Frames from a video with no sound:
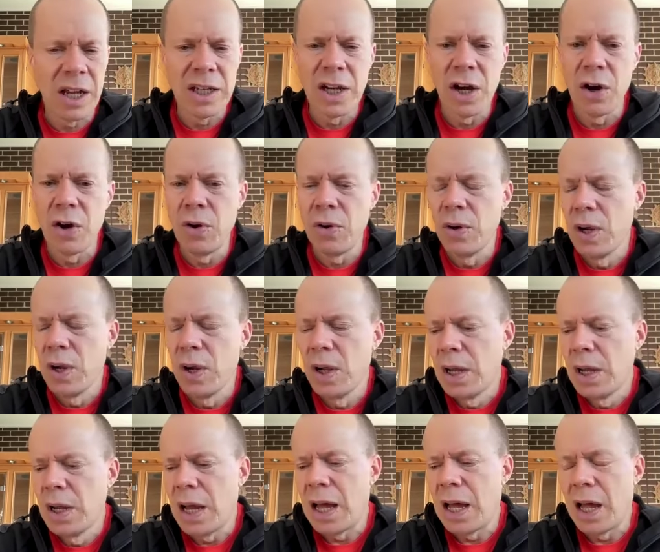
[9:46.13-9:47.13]
I know
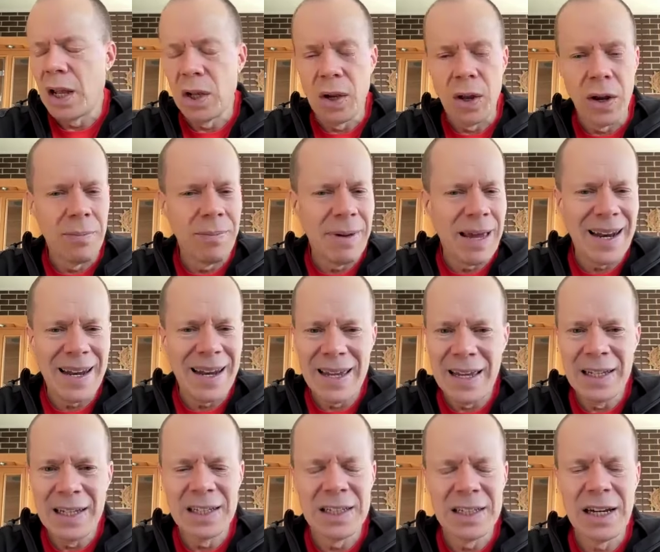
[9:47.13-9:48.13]
a lot about
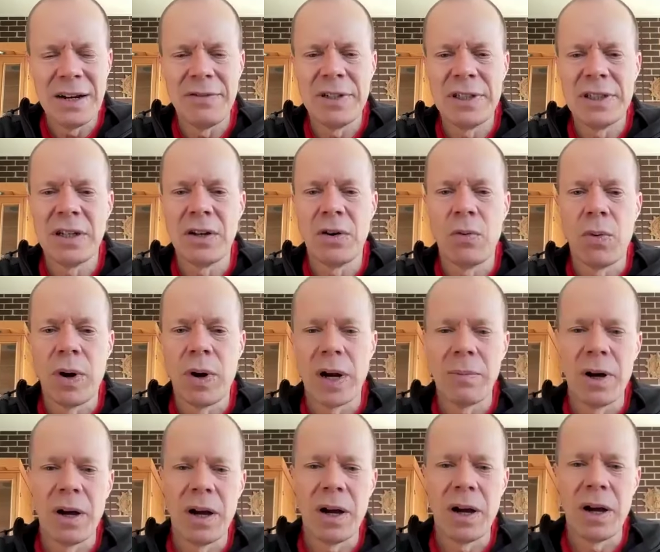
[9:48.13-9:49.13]
each and every single one
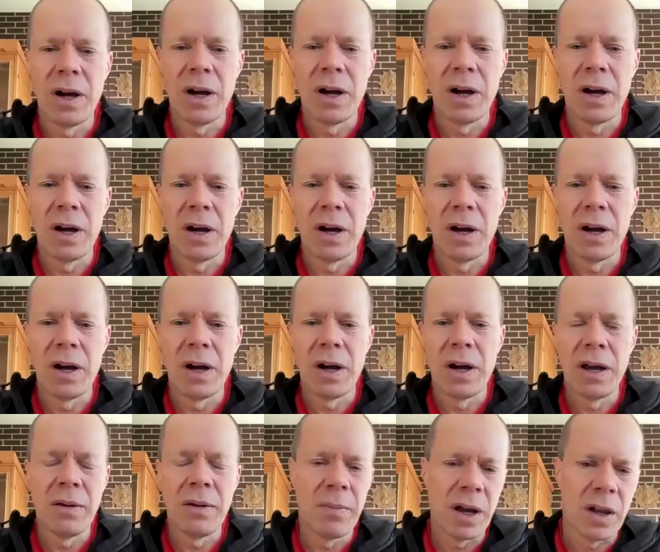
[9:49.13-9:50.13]
of
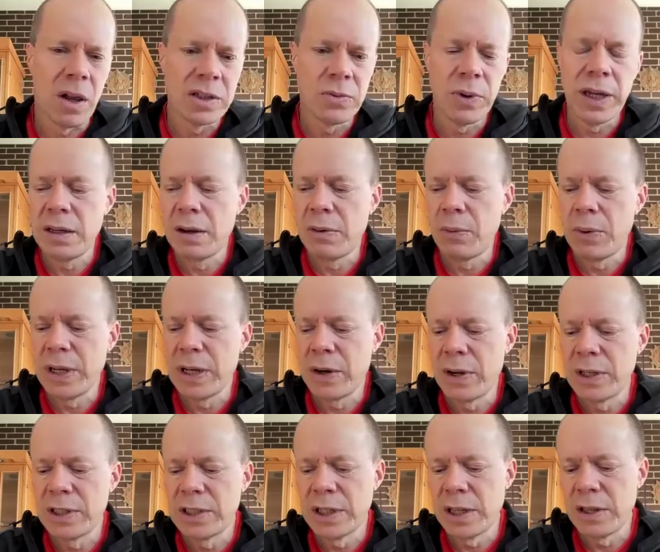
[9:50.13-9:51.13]
my clients.
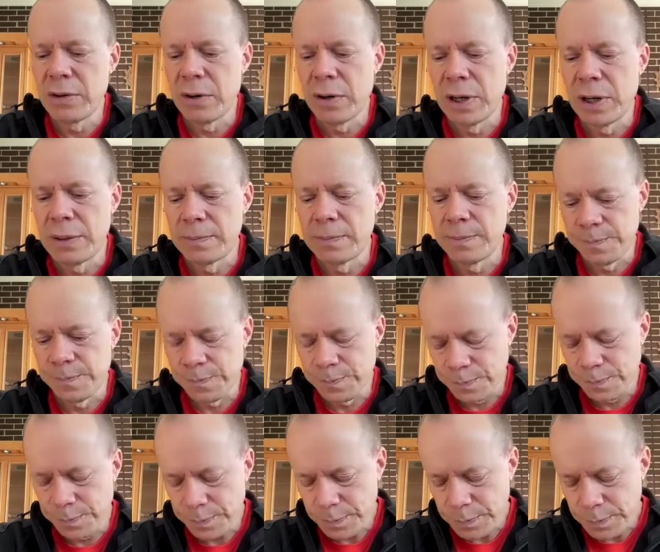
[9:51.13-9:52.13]
We know each other
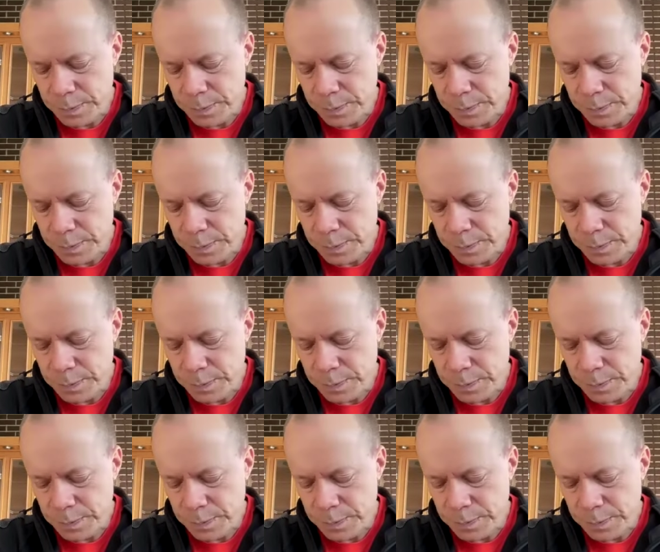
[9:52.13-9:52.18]
on